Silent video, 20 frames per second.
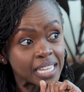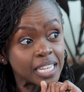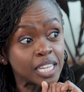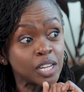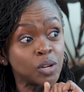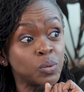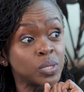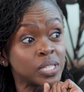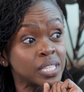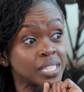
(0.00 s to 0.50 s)
He
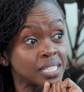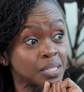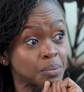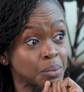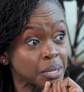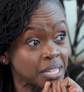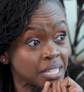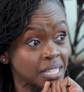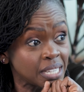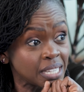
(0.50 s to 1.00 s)
loses his
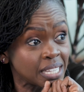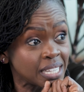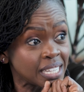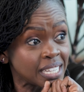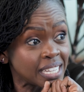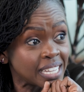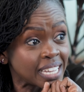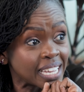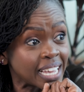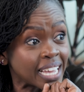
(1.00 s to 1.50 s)
money
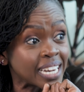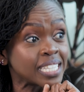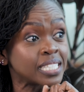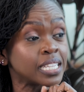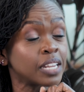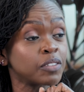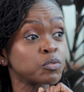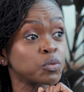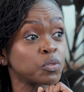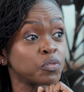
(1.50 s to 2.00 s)
and is
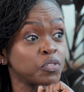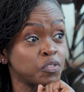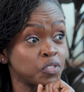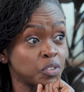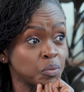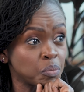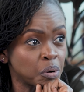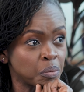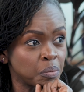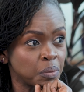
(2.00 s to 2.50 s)
left with
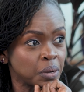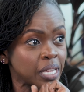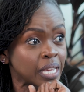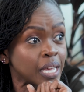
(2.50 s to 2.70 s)
50 bob.